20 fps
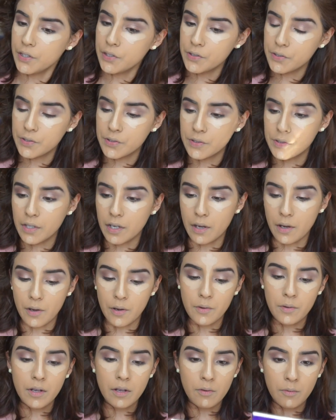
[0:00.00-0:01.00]

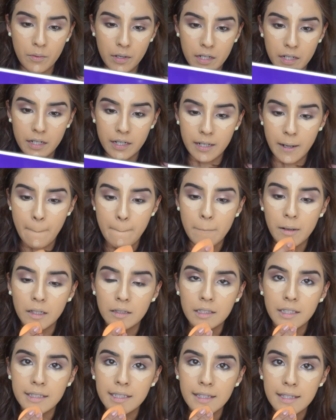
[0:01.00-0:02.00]
So we are gonna
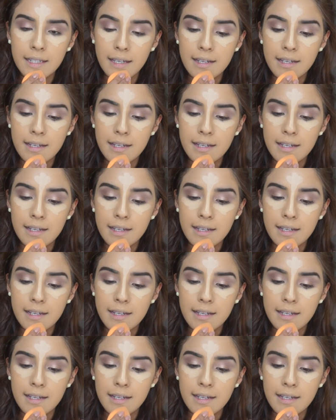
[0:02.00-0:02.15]
blend